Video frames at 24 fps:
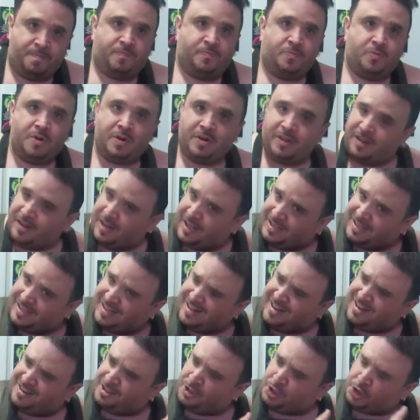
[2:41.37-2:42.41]
but it's a
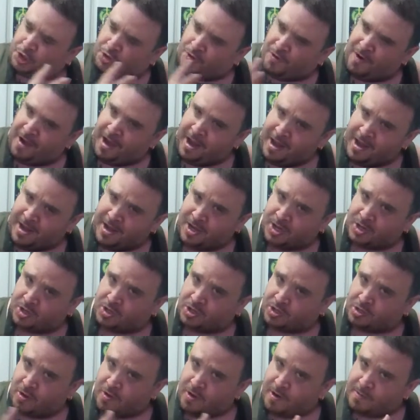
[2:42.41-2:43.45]
little strange,
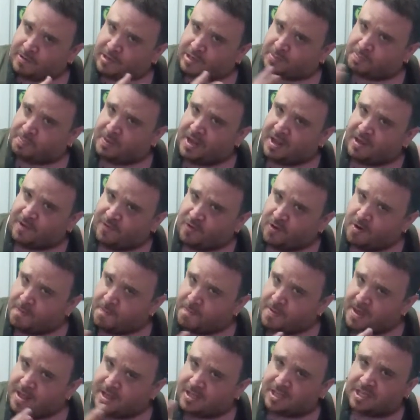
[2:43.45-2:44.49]
so to speak, for it
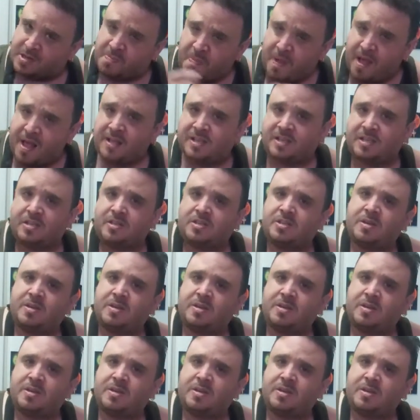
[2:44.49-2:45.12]
being spicy.